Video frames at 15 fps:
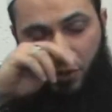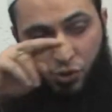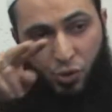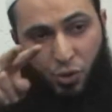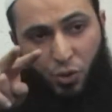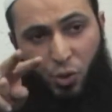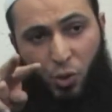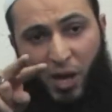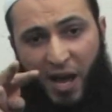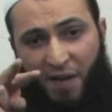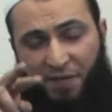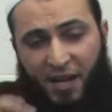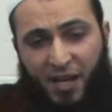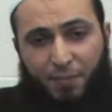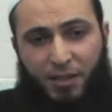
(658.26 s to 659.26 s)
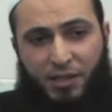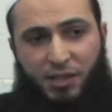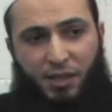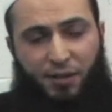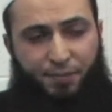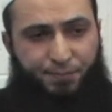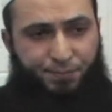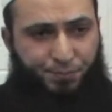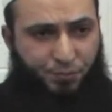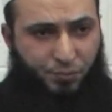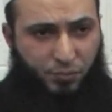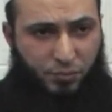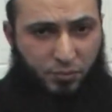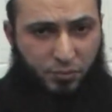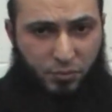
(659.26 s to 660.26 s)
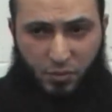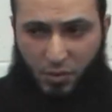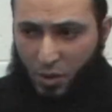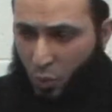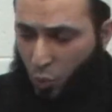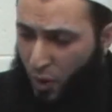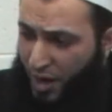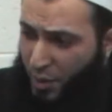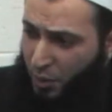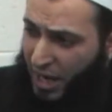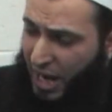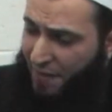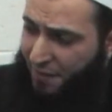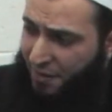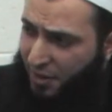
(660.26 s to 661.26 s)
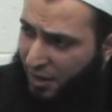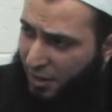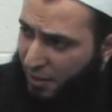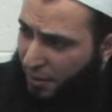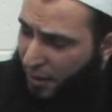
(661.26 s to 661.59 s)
Two who have enmity. One will have a